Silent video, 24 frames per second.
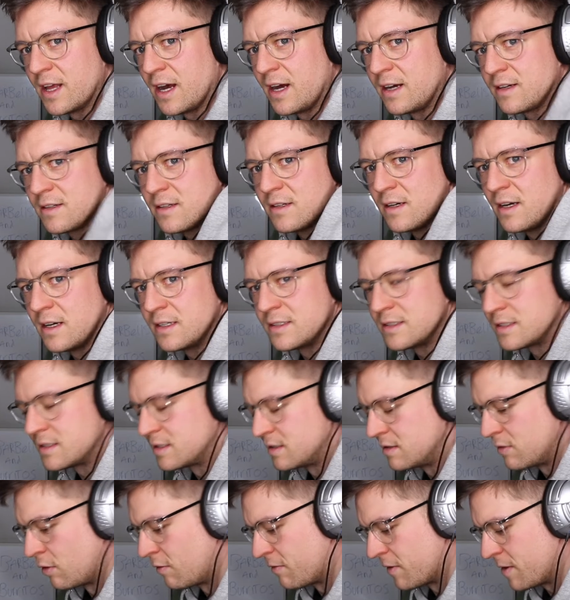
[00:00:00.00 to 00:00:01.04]
that,
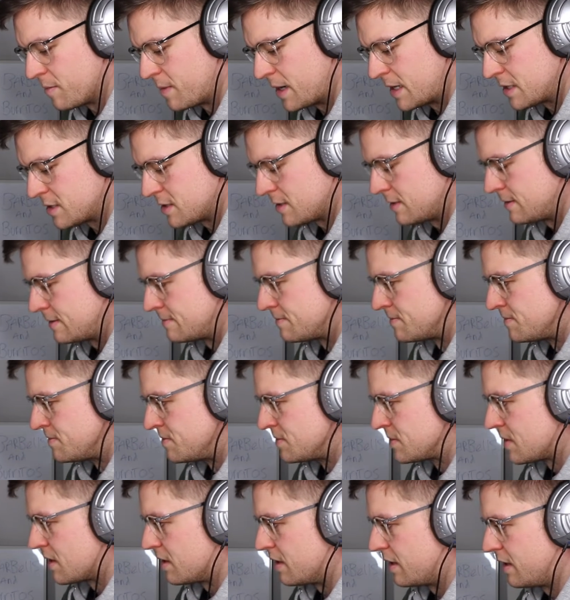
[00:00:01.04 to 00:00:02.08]
and hope for the best.
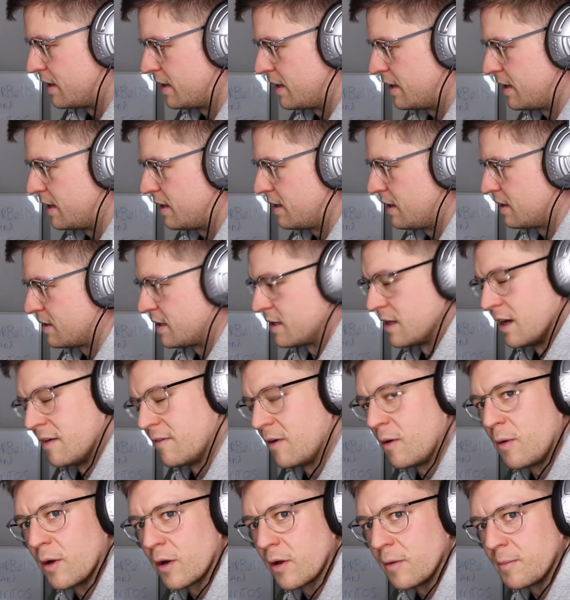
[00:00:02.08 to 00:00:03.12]
Uh, didn't
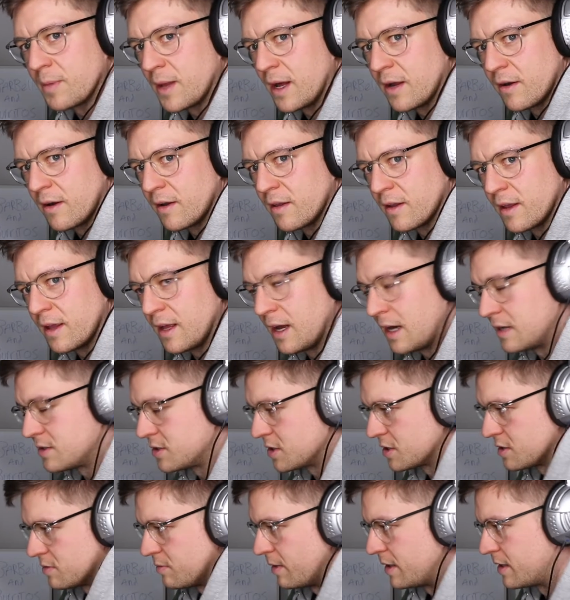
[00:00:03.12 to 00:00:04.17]
have a workout plan or anything like
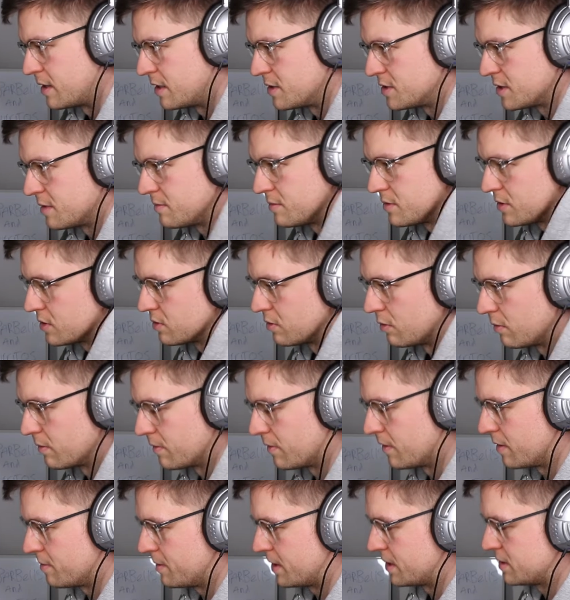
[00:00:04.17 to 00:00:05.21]
that. Just went to the gym, just
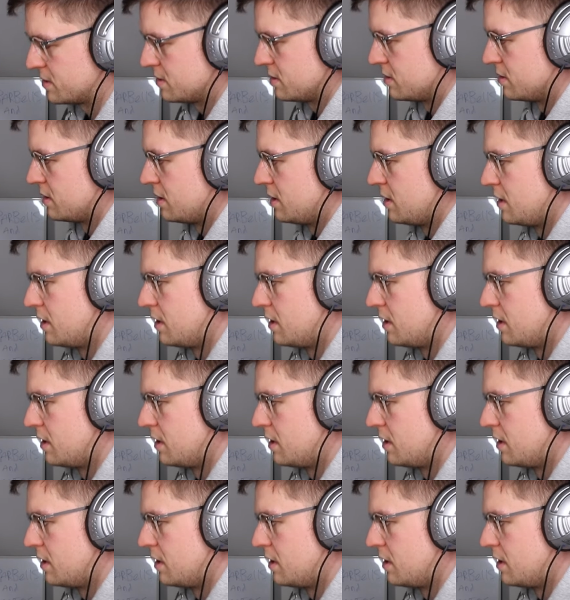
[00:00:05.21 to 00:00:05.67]
hoped for the best.